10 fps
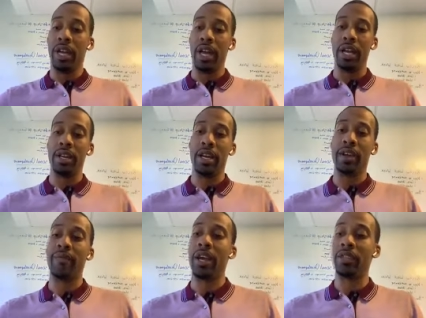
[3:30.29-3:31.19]
and
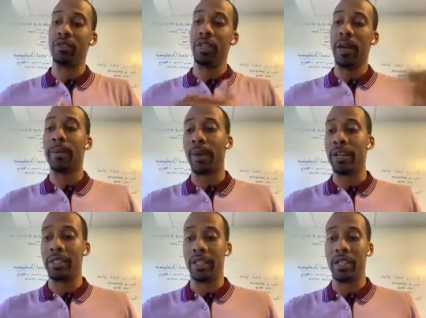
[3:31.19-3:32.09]
uh, fine tune that
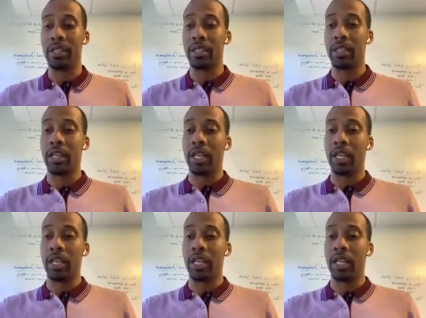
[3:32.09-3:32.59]
process